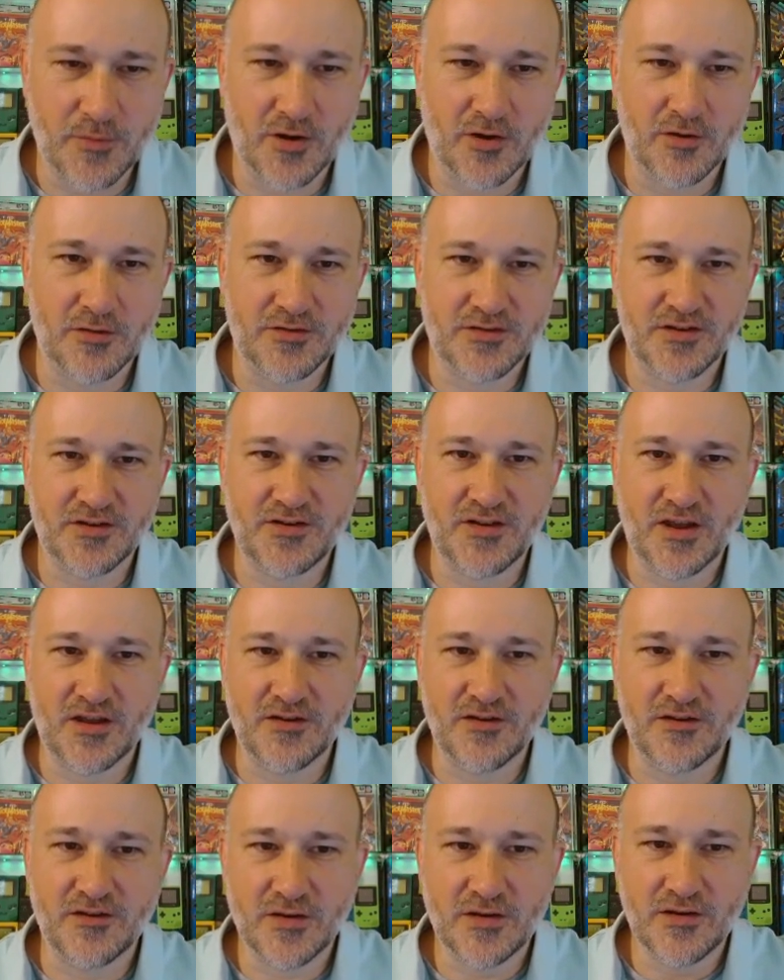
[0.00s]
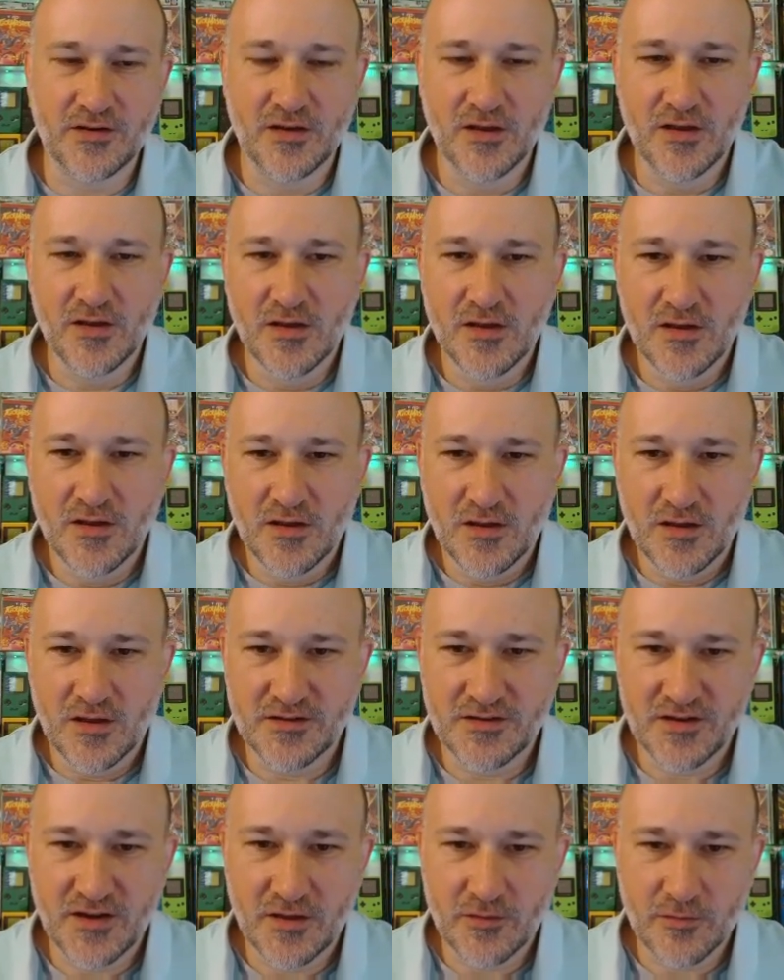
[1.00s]
your host, Danjavin,
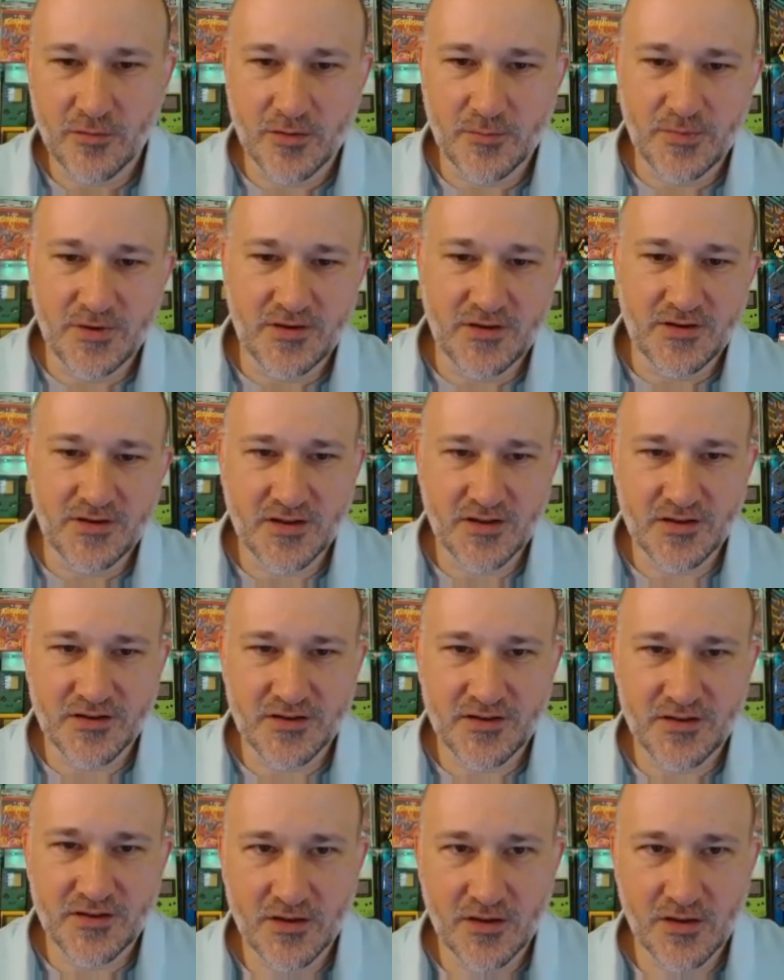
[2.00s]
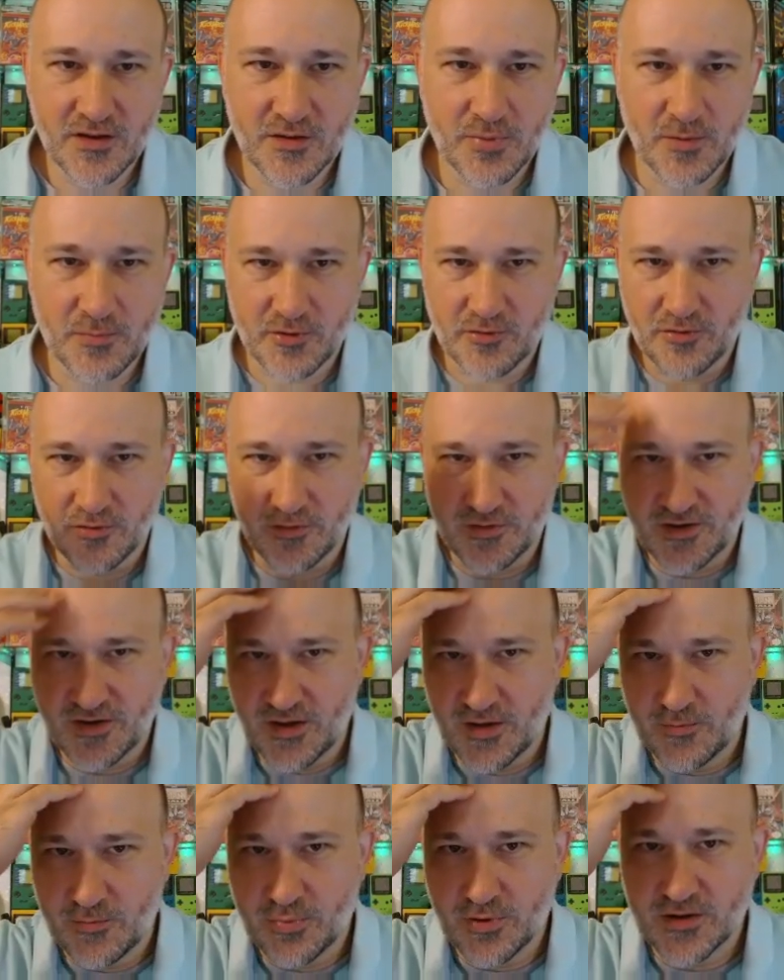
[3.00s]
and today we're going to be discussing Purple Crew
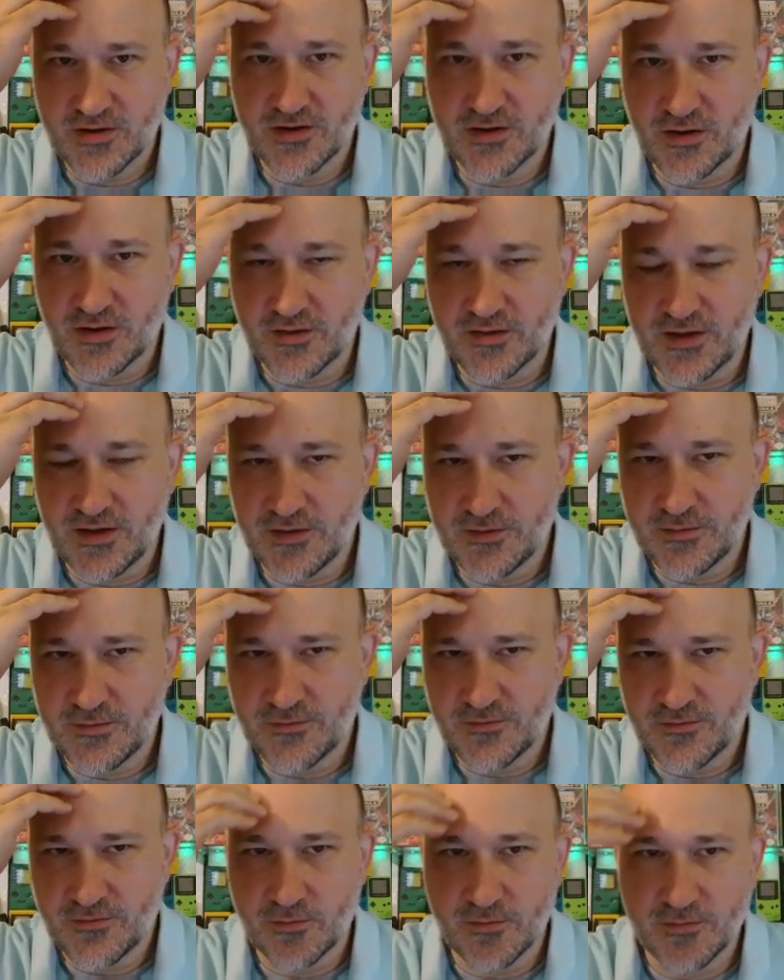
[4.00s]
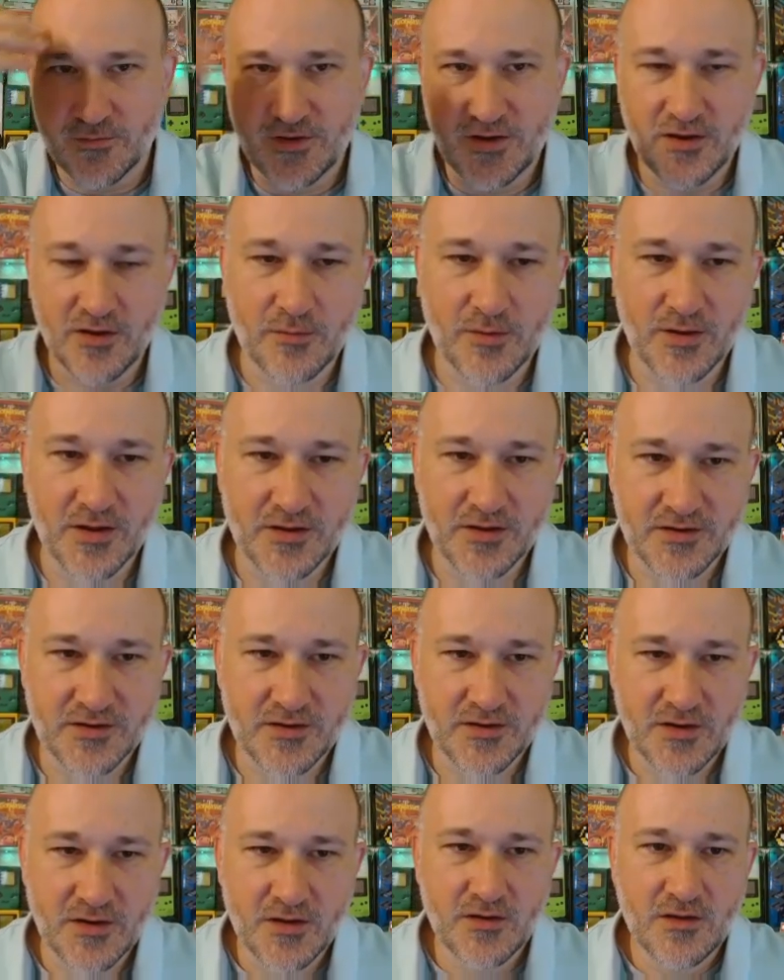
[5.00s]
today, Pregnant Eleen from TOS,
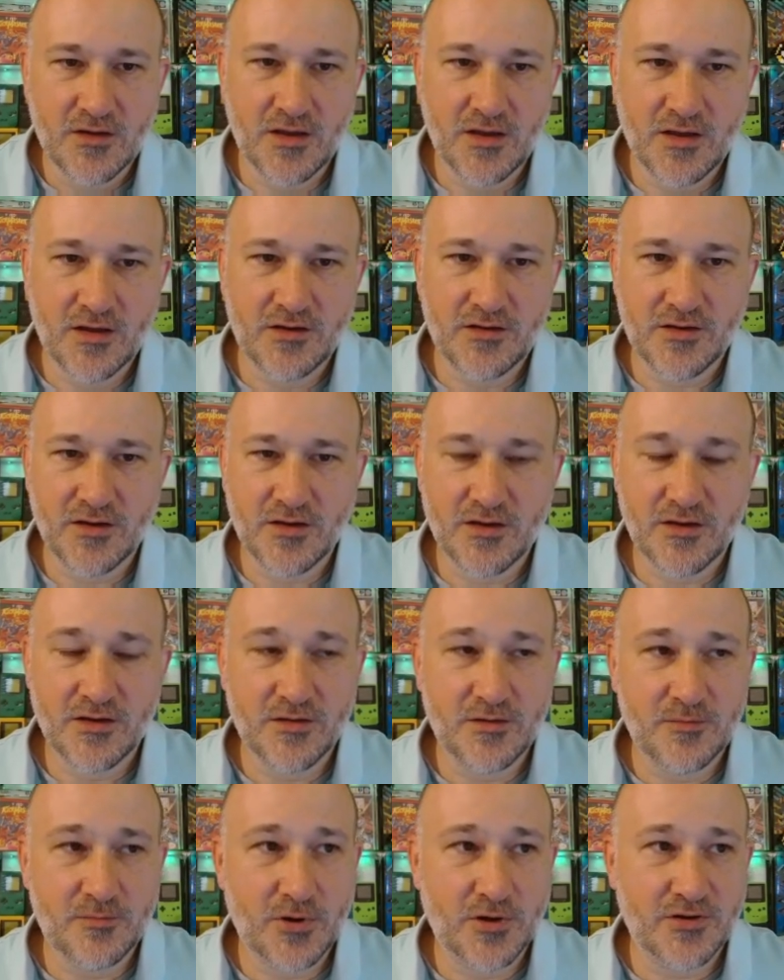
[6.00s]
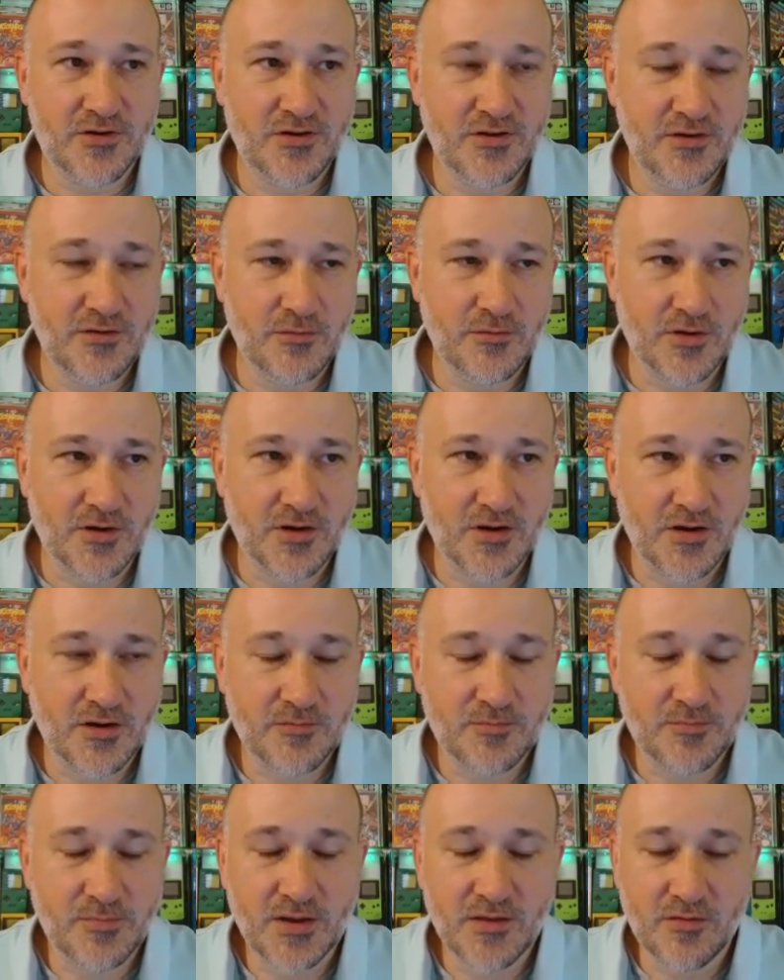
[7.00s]
and part 2, we're going to
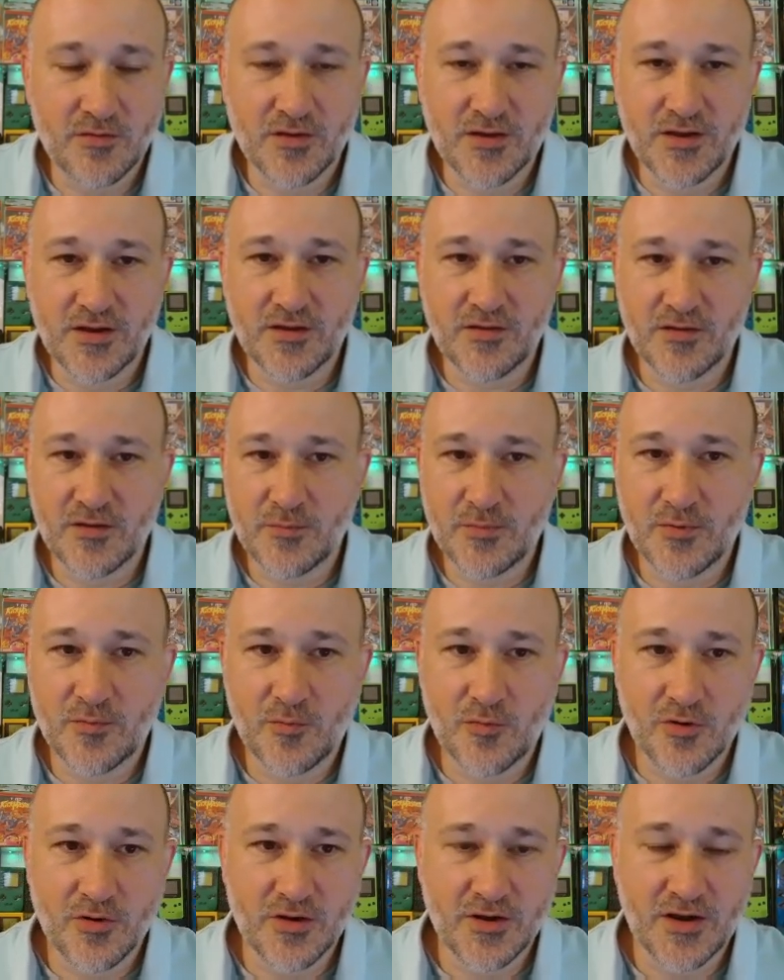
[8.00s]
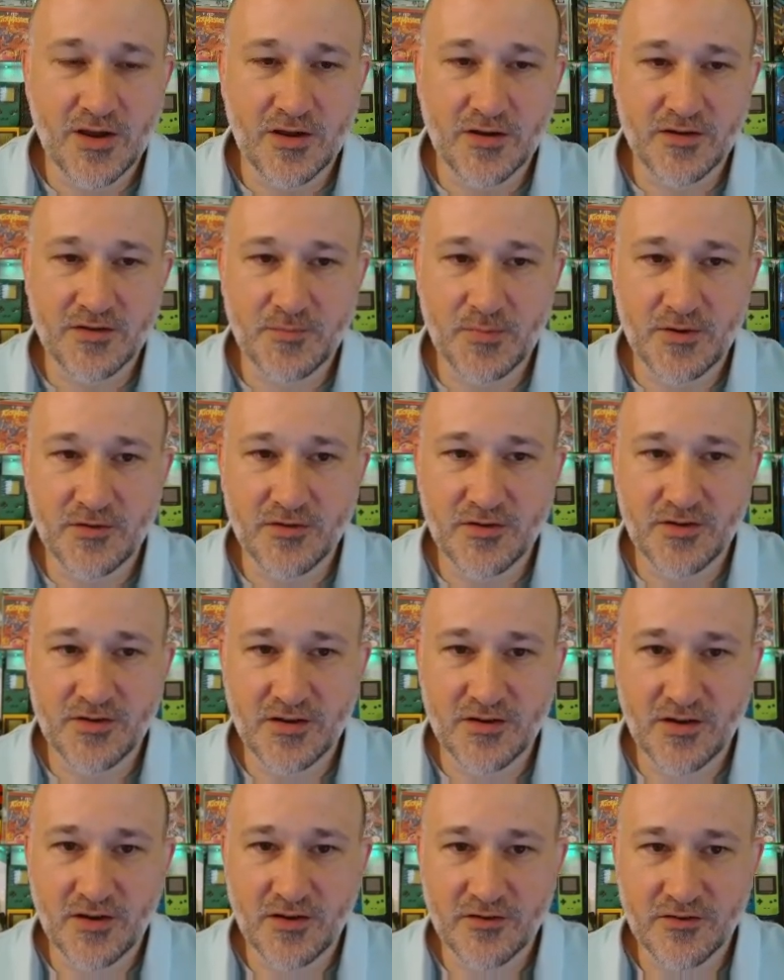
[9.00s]
be looking a little bit more at how to spend your
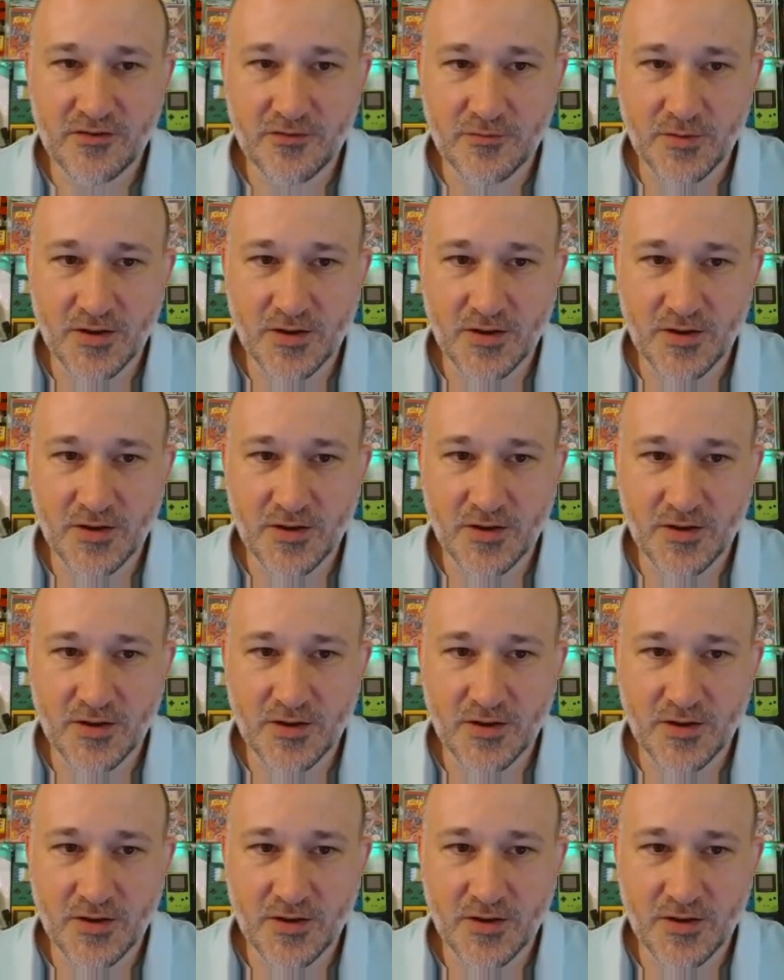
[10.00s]
citations.